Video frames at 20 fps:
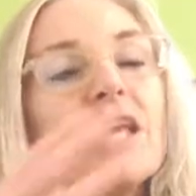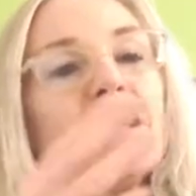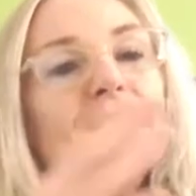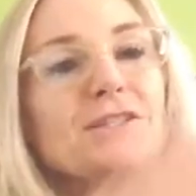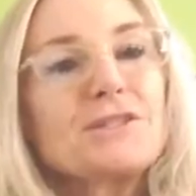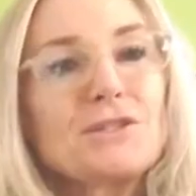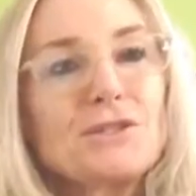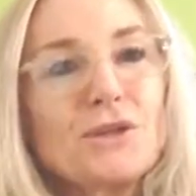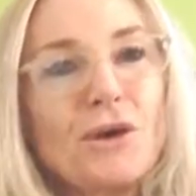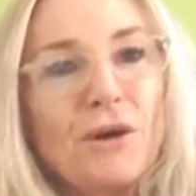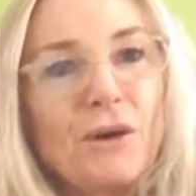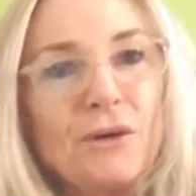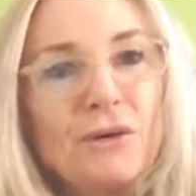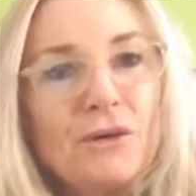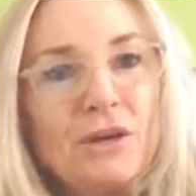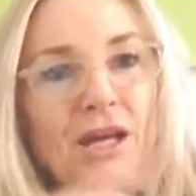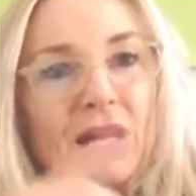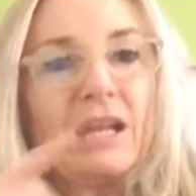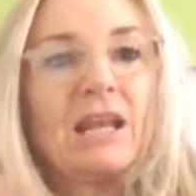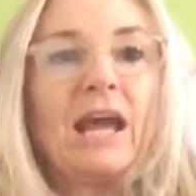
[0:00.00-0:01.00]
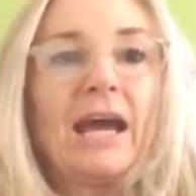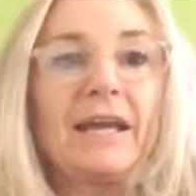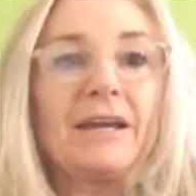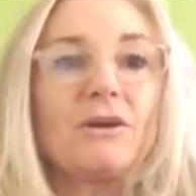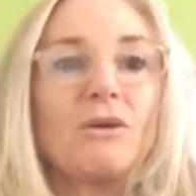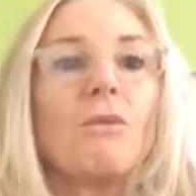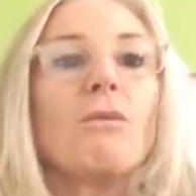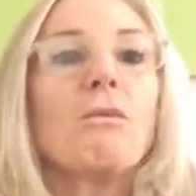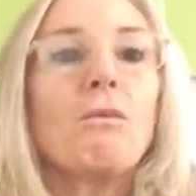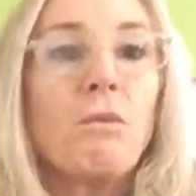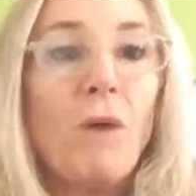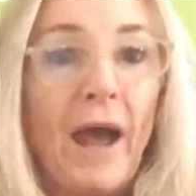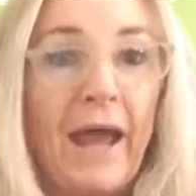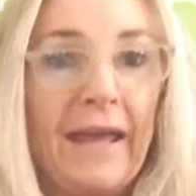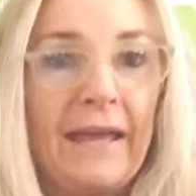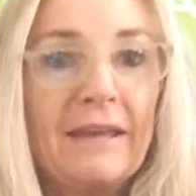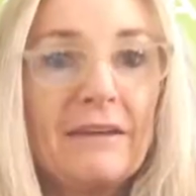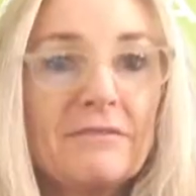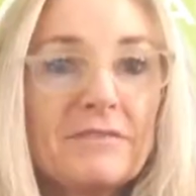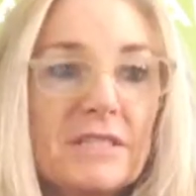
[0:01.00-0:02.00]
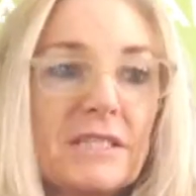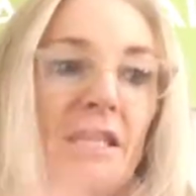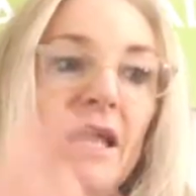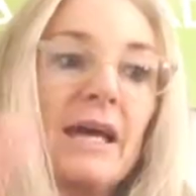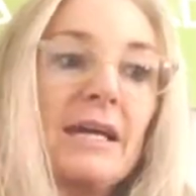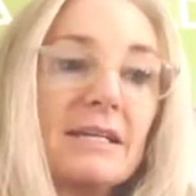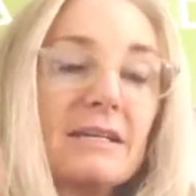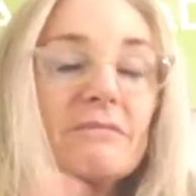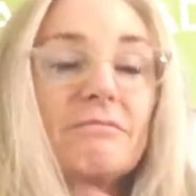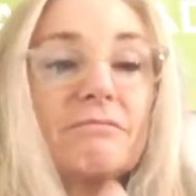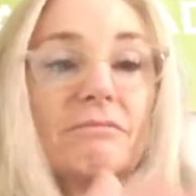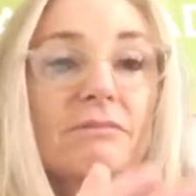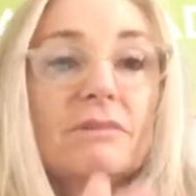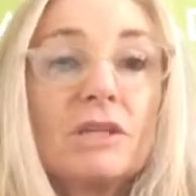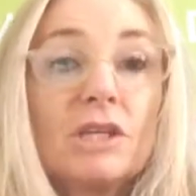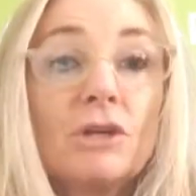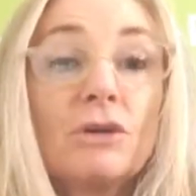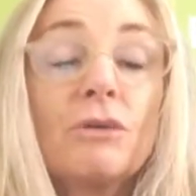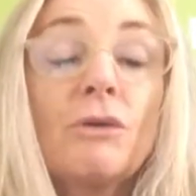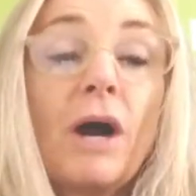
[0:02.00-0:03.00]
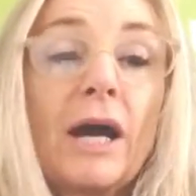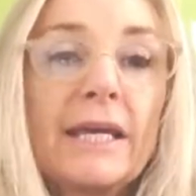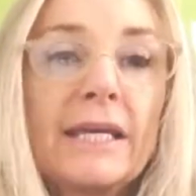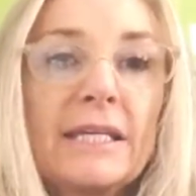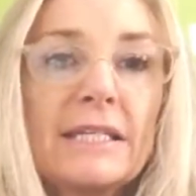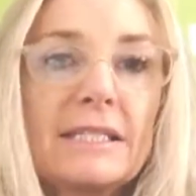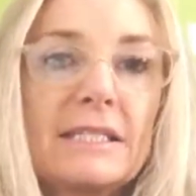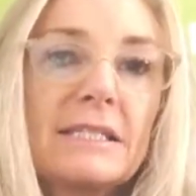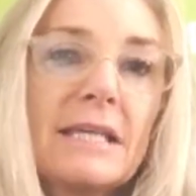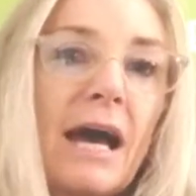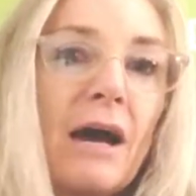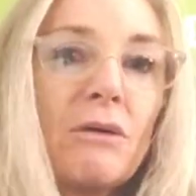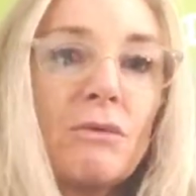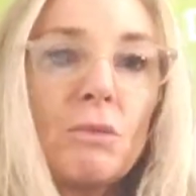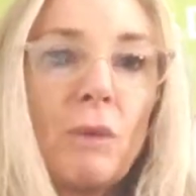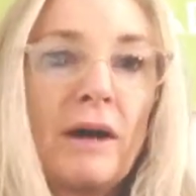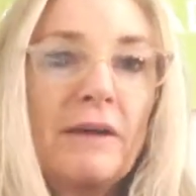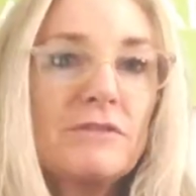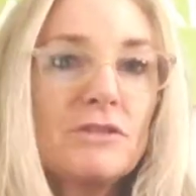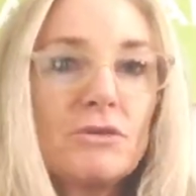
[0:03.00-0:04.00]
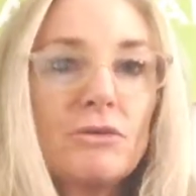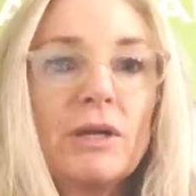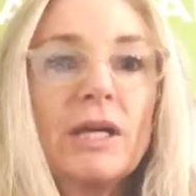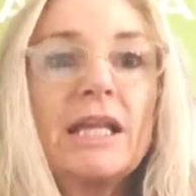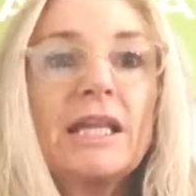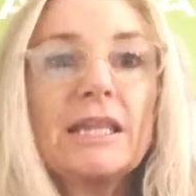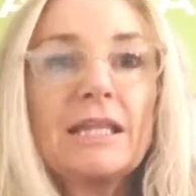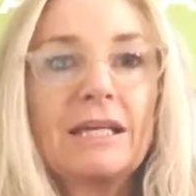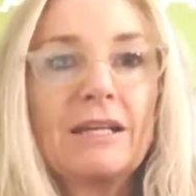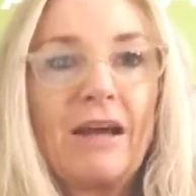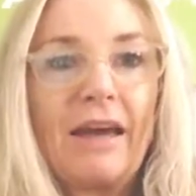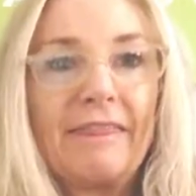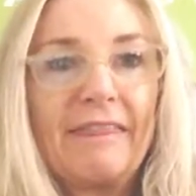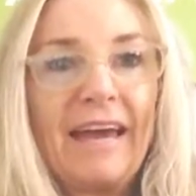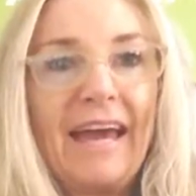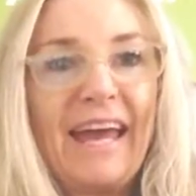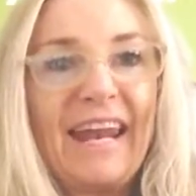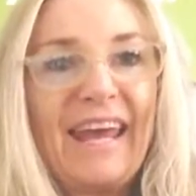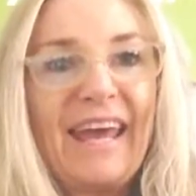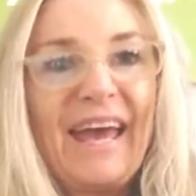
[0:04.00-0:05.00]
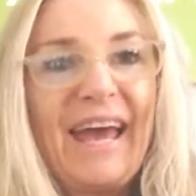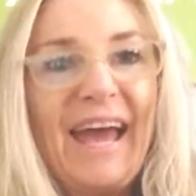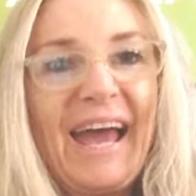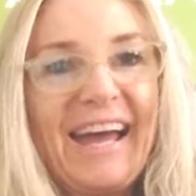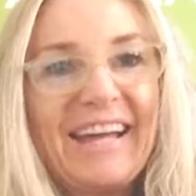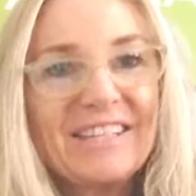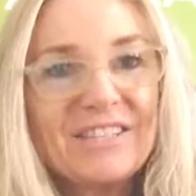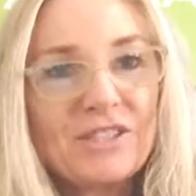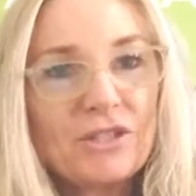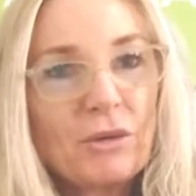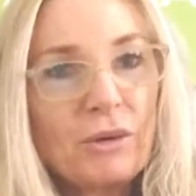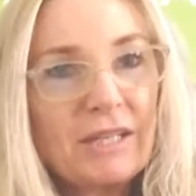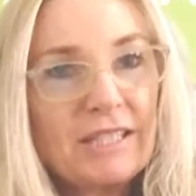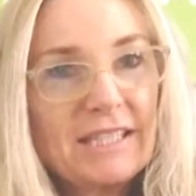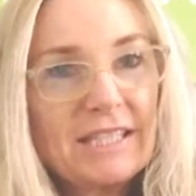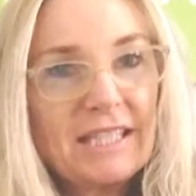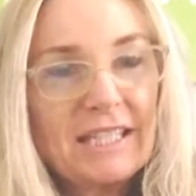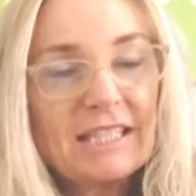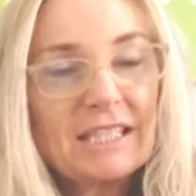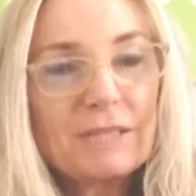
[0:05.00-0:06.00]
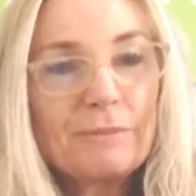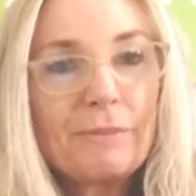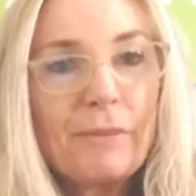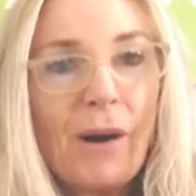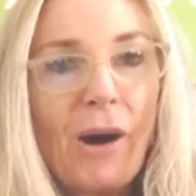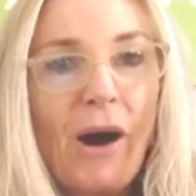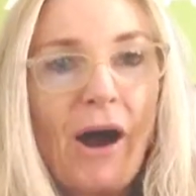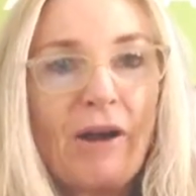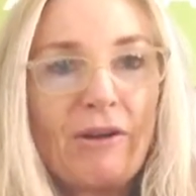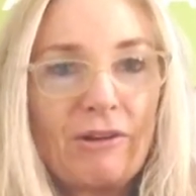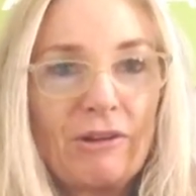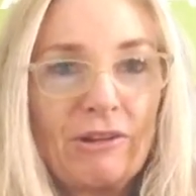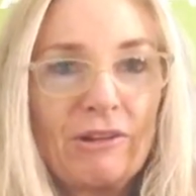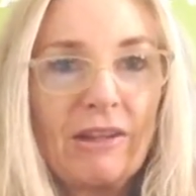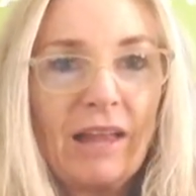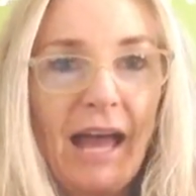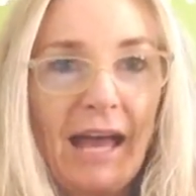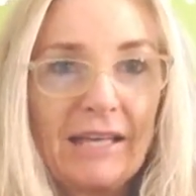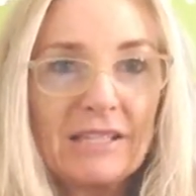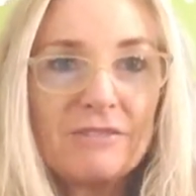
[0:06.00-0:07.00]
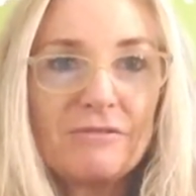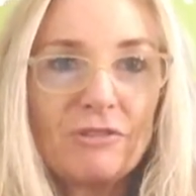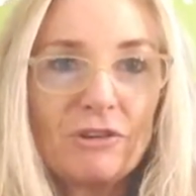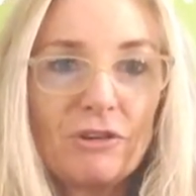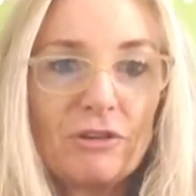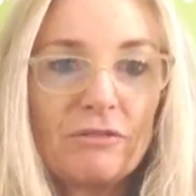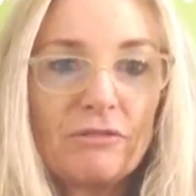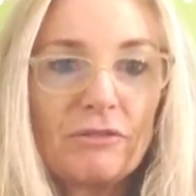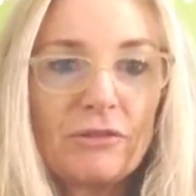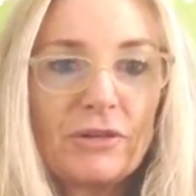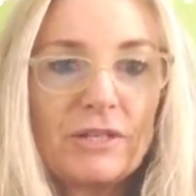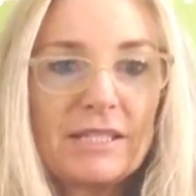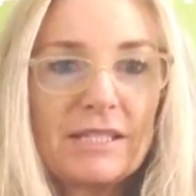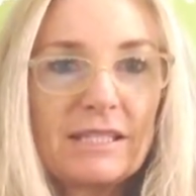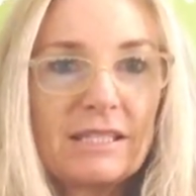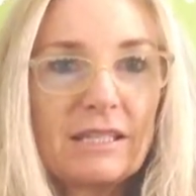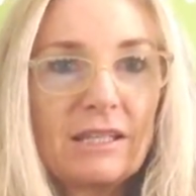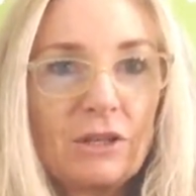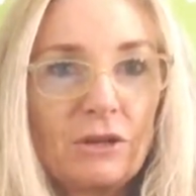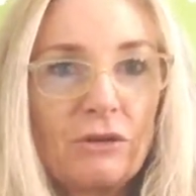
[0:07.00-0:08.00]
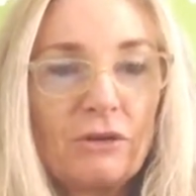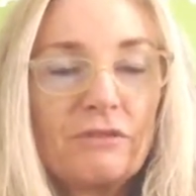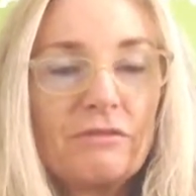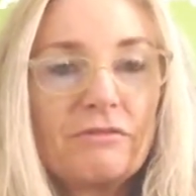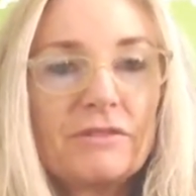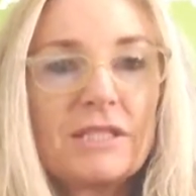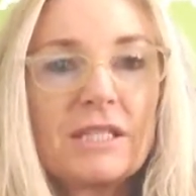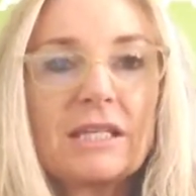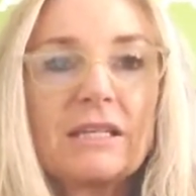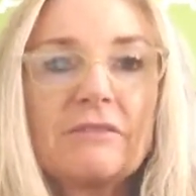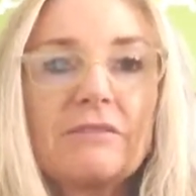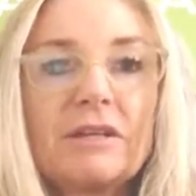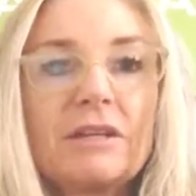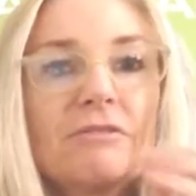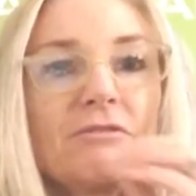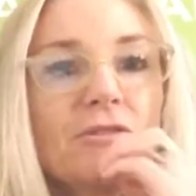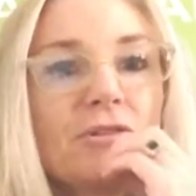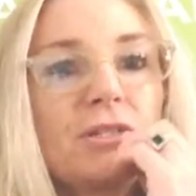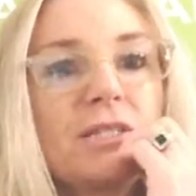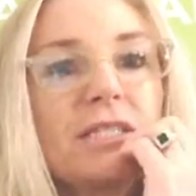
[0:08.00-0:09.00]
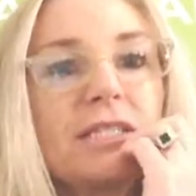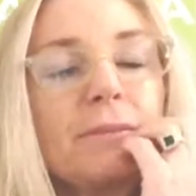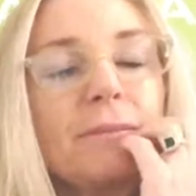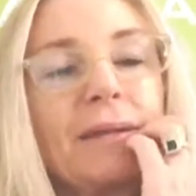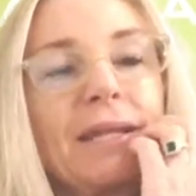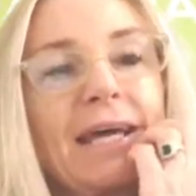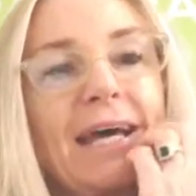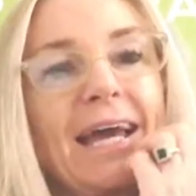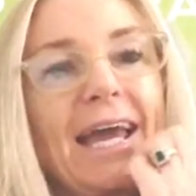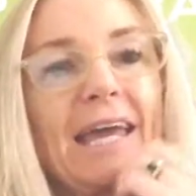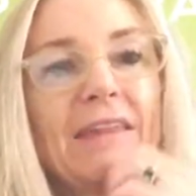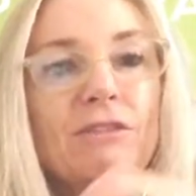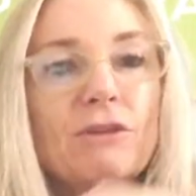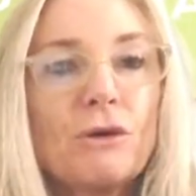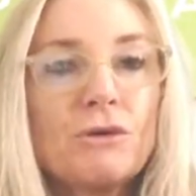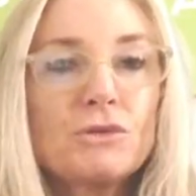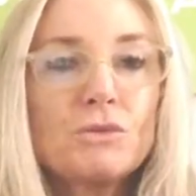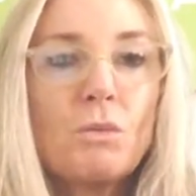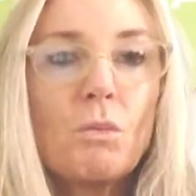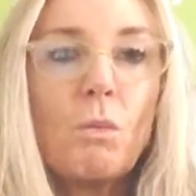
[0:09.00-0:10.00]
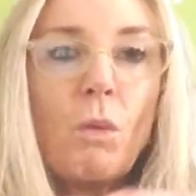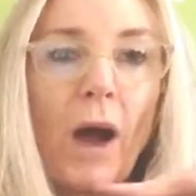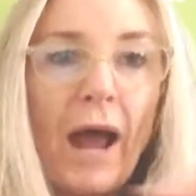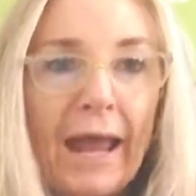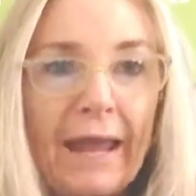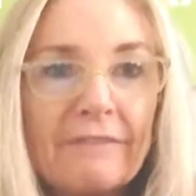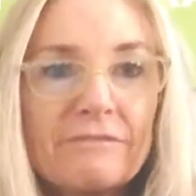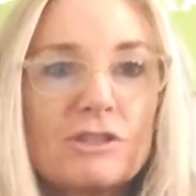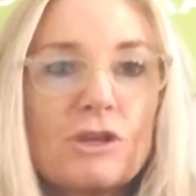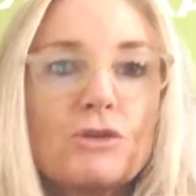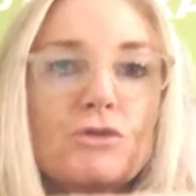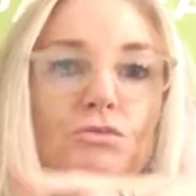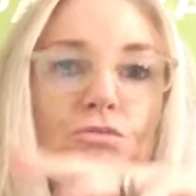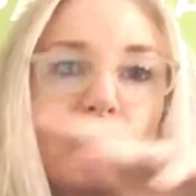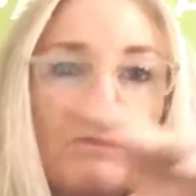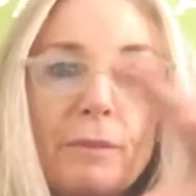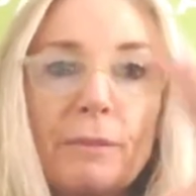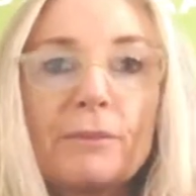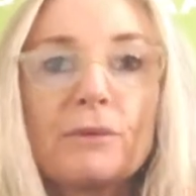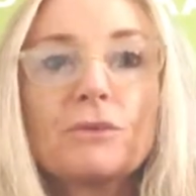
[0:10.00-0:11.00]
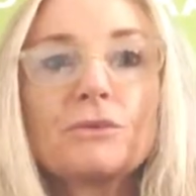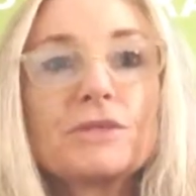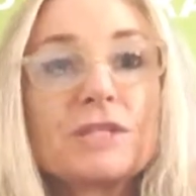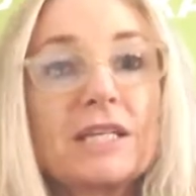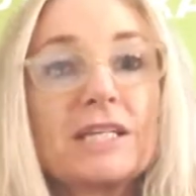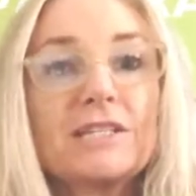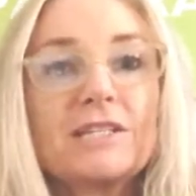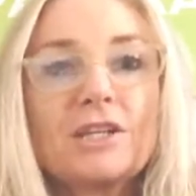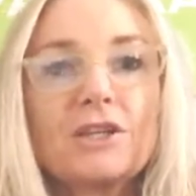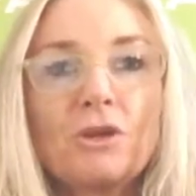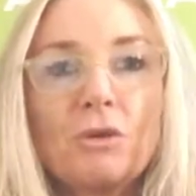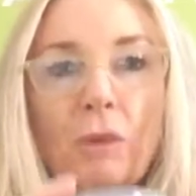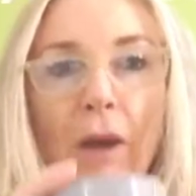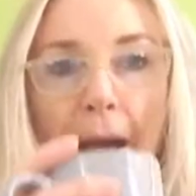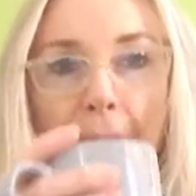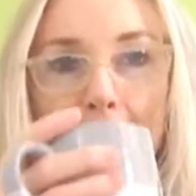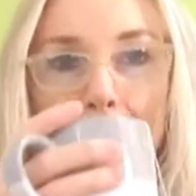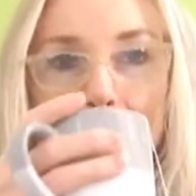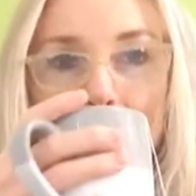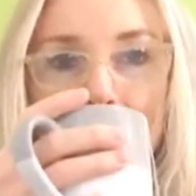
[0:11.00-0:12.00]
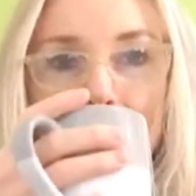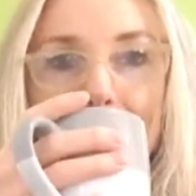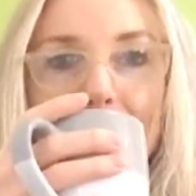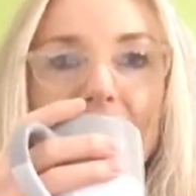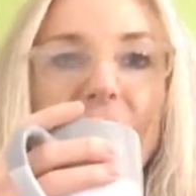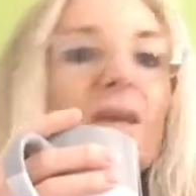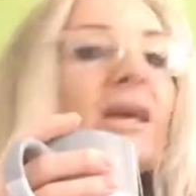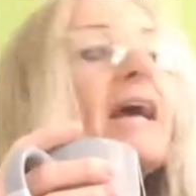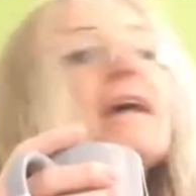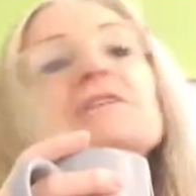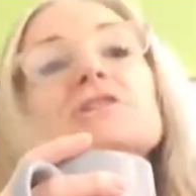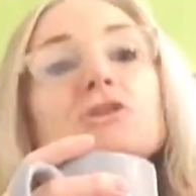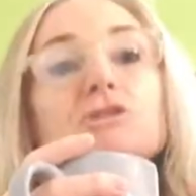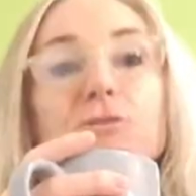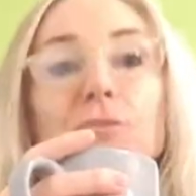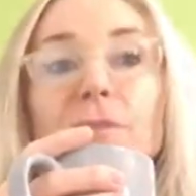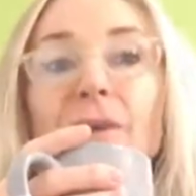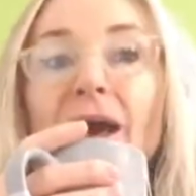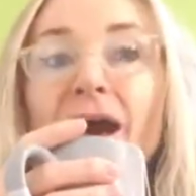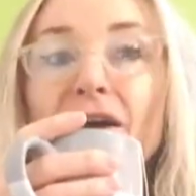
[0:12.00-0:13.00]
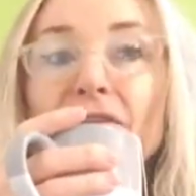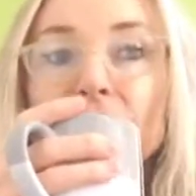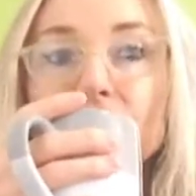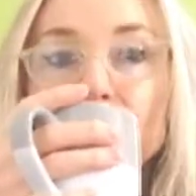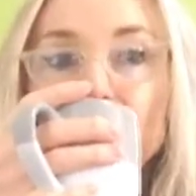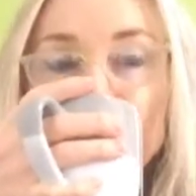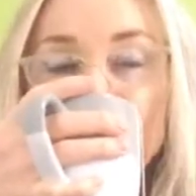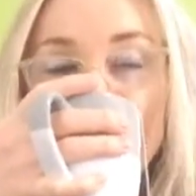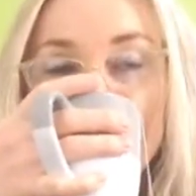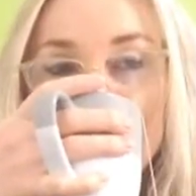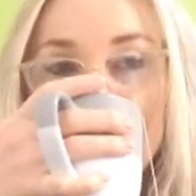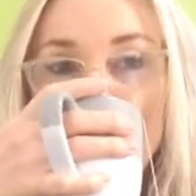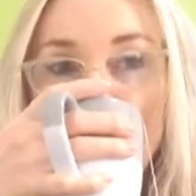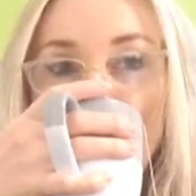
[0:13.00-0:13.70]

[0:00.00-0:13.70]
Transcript: so like waves, like, you know, I guess sound waves or anything like that. And so I see a spiral as very, very, you know, significant, very similar, and those waves, those ripples continue out. Okay, so it's powerful stuff.